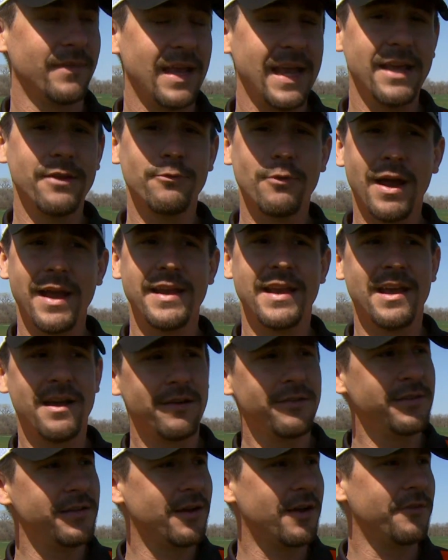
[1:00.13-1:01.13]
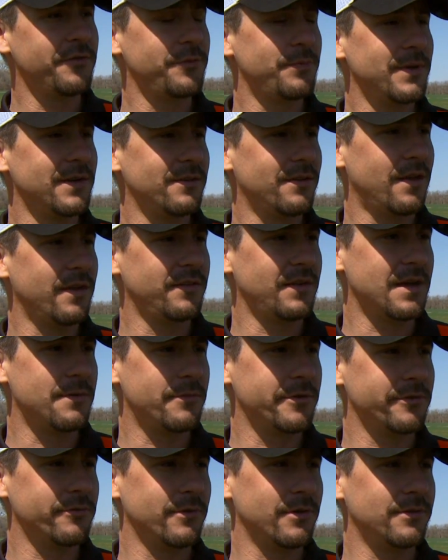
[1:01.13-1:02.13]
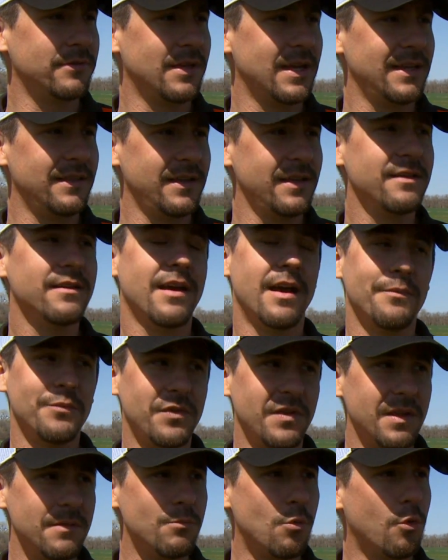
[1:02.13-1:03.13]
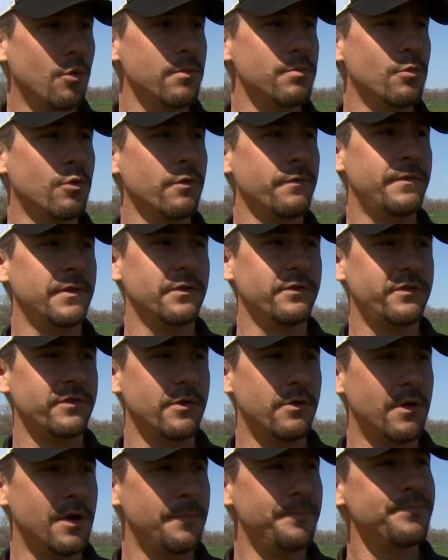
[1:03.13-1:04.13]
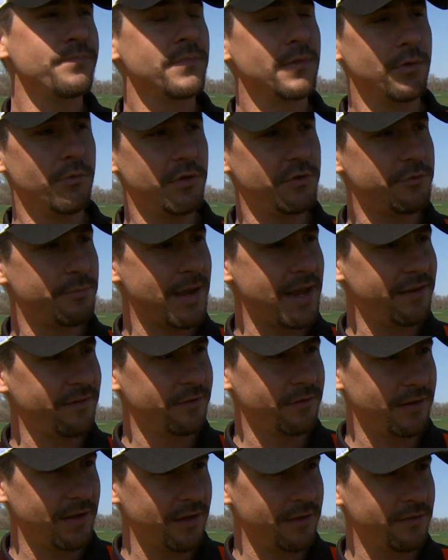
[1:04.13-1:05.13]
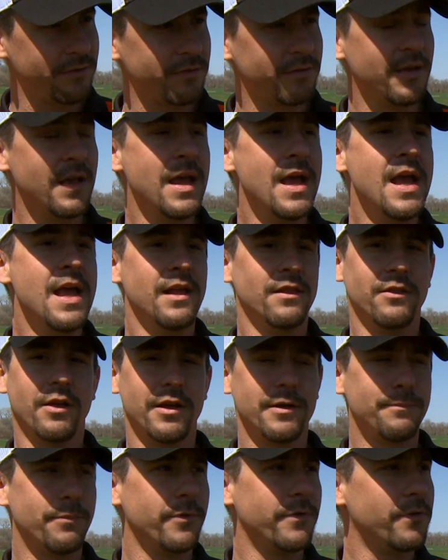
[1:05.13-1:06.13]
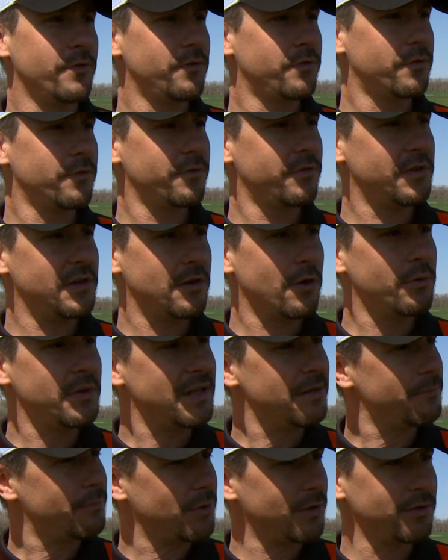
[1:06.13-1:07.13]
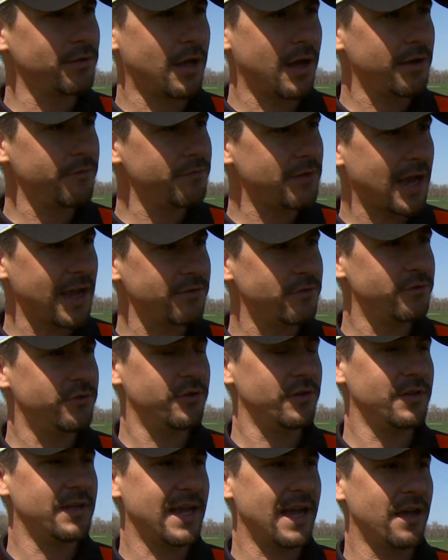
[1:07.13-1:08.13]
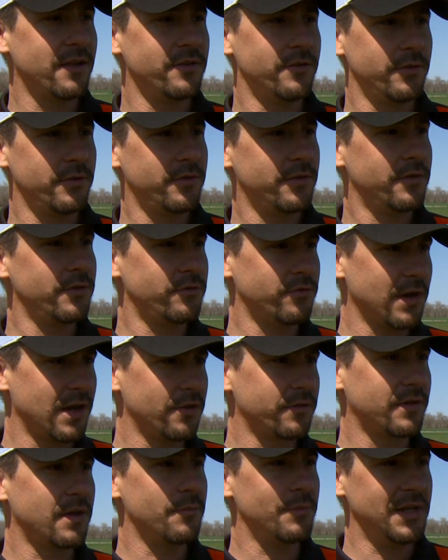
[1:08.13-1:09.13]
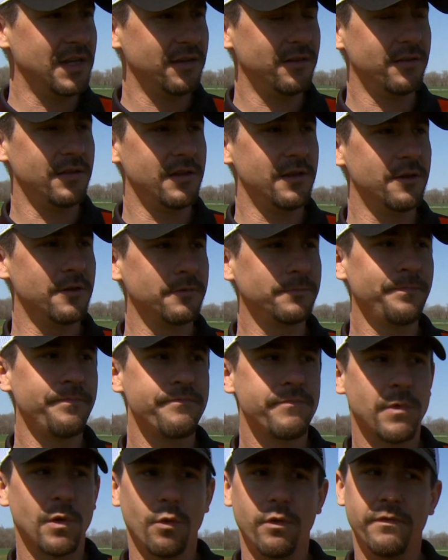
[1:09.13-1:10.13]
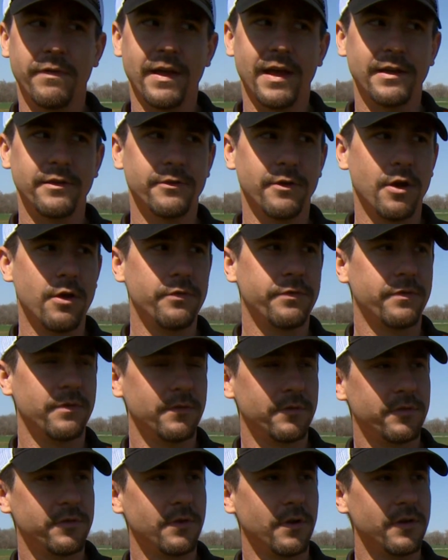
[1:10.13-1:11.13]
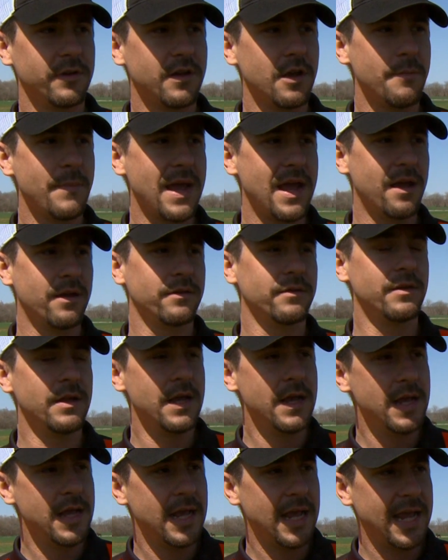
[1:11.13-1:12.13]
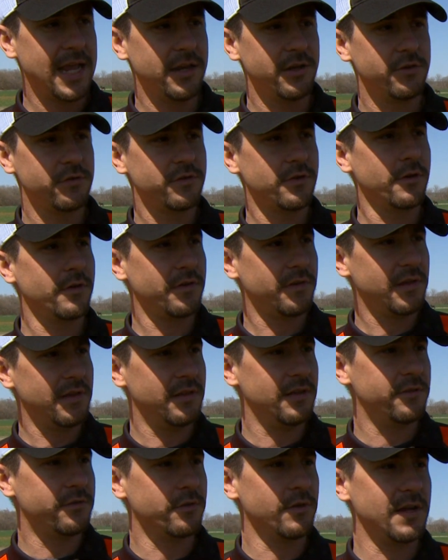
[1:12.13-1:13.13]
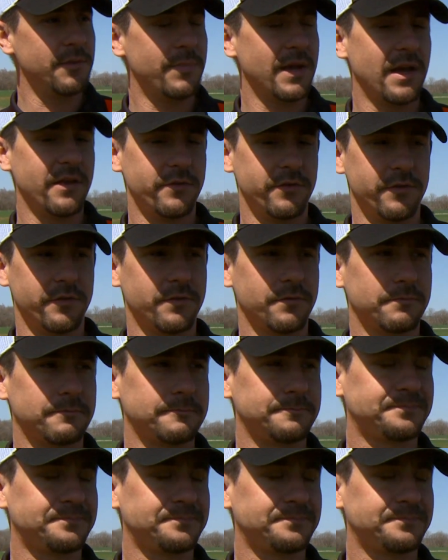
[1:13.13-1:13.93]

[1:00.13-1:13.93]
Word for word: And right now, you know, I've spent a lot of time on the road lately. I'm seeing more and more fields show up, which makes sense. A lot of producers, you know, didn't put a lot of nitrogen down due to the droughts coming into the year. We've had growth starting to come out, and you're starting to see these green patches.